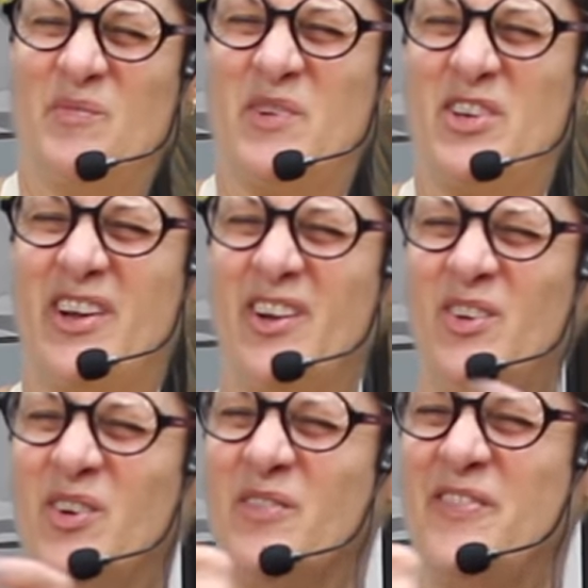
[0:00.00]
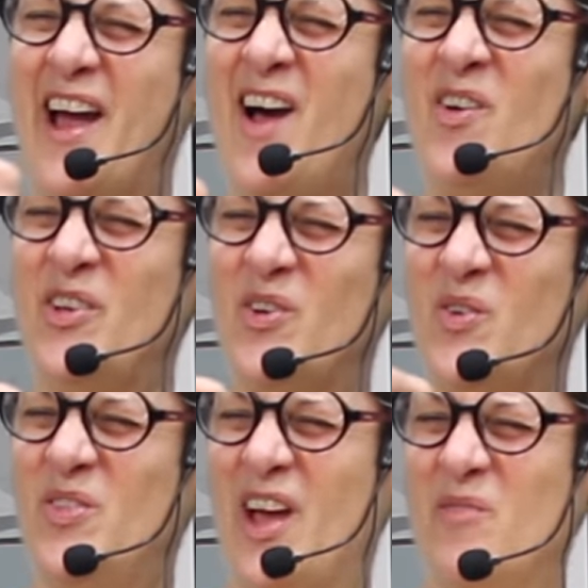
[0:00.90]
particular
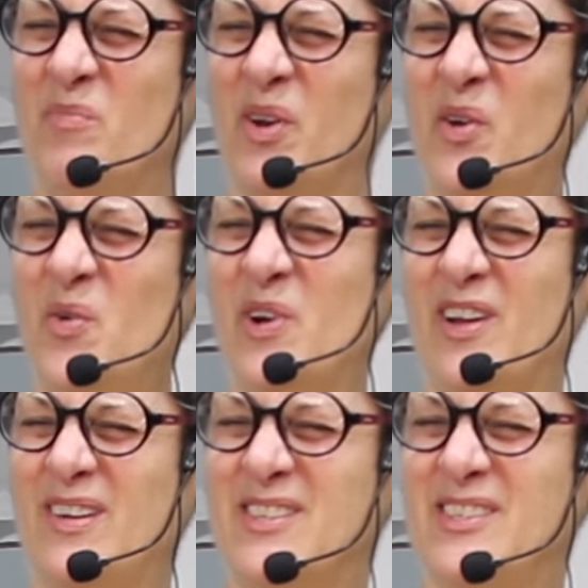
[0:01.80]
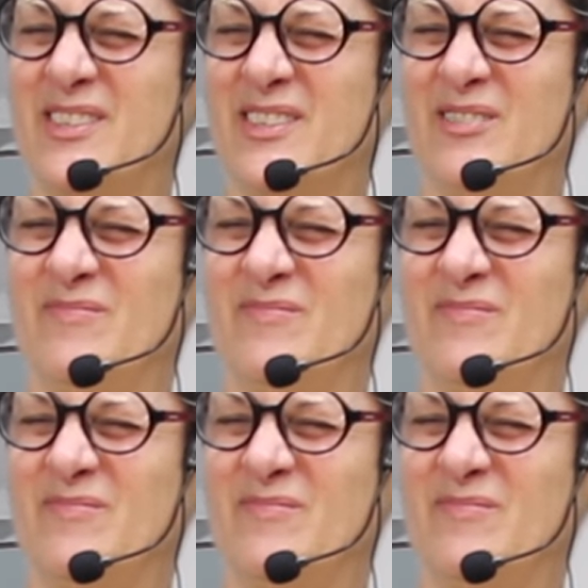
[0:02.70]
value that blue is.